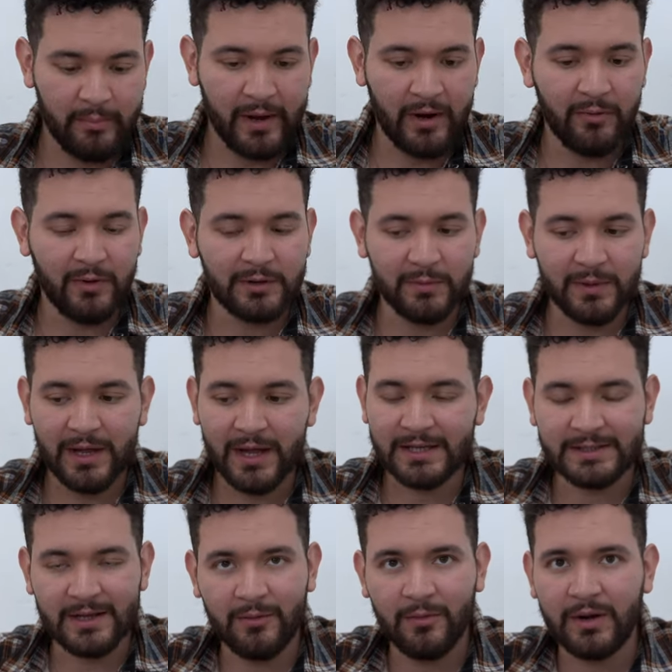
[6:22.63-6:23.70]
Bear with me,
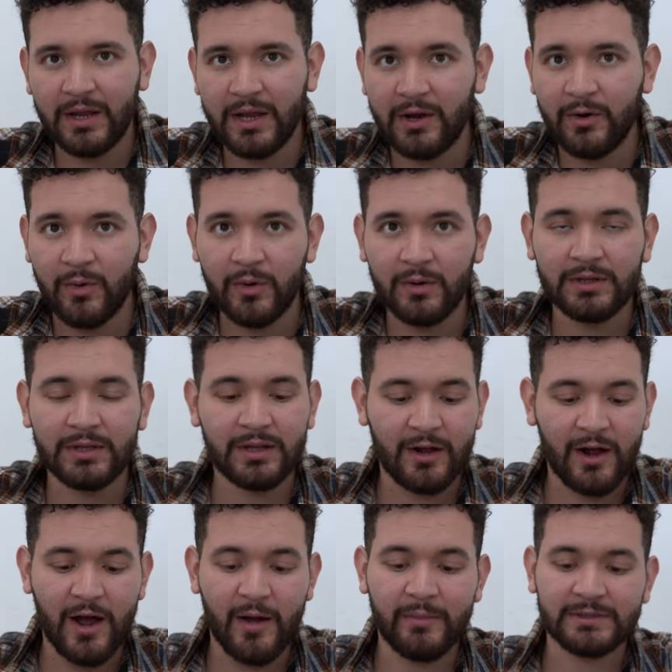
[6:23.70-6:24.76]
guys. I don't want to get grilled in the
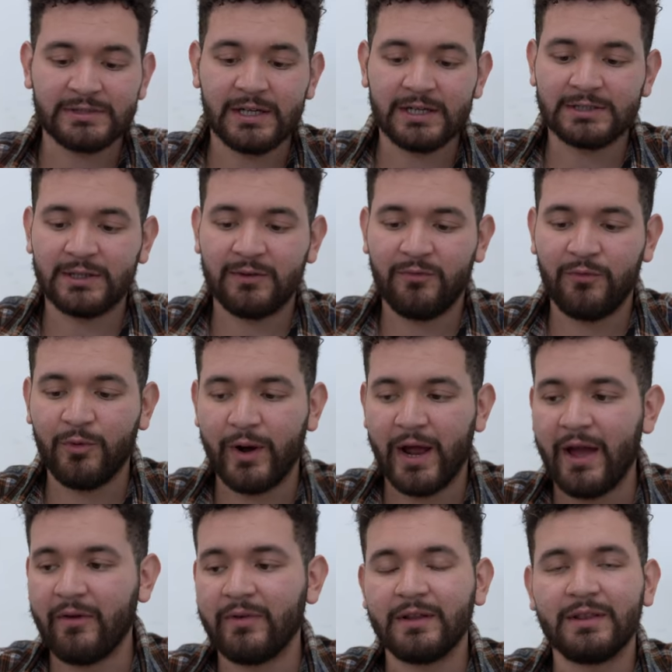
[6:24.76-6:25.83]
comment section for
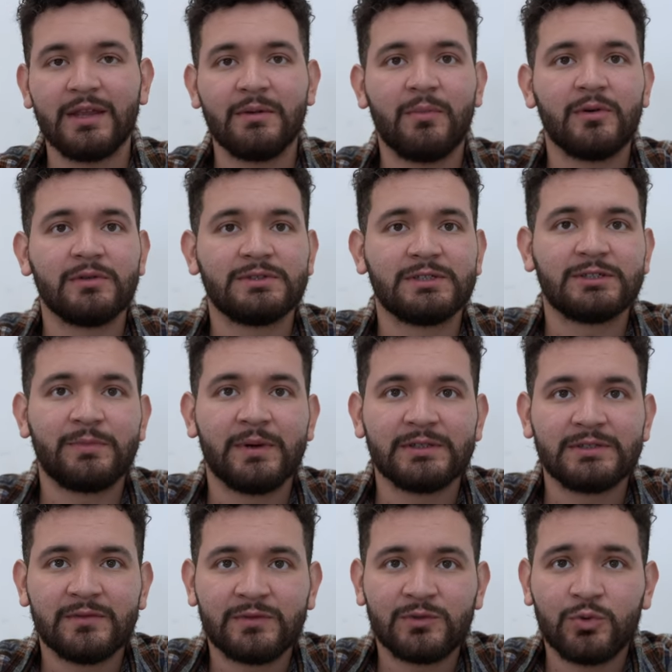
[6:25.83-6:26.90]
having the most expensive